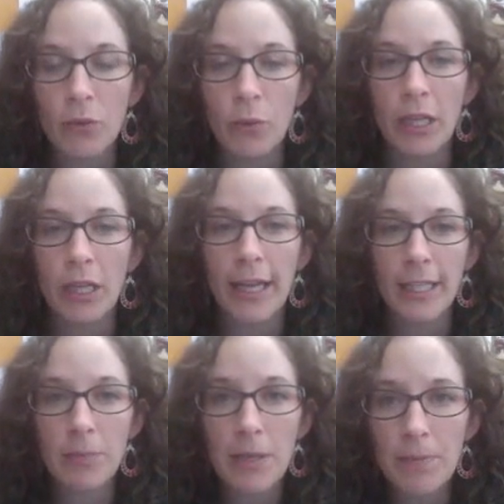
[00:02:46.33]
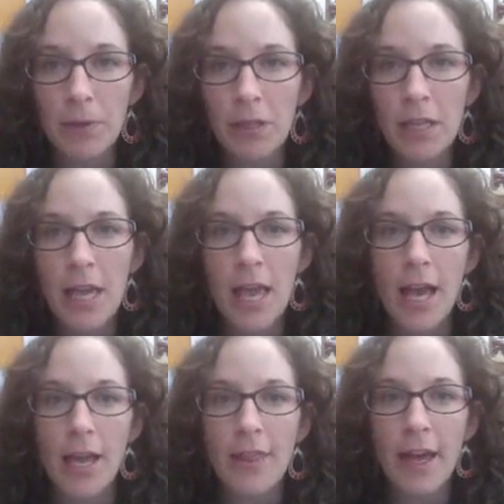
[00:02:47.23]
We elect people,
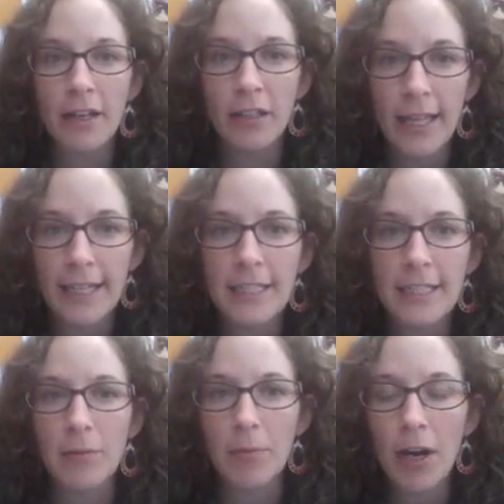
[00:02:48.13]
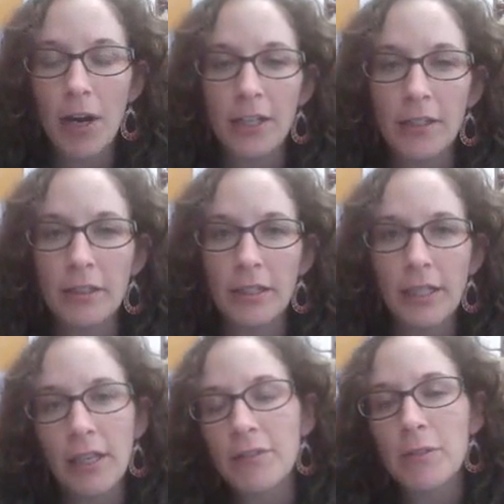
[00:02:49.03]
and that electing part
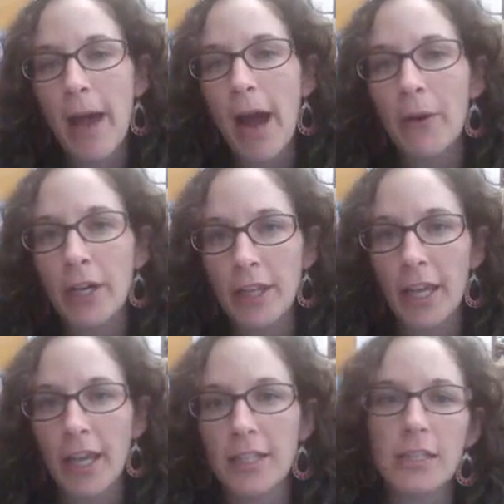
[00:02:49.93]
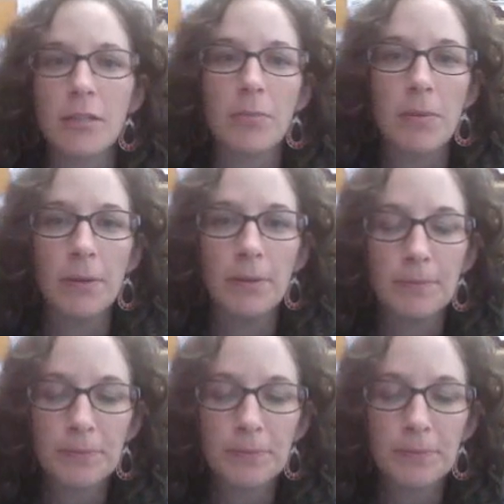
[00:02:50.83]
leaves power in the hands of the people.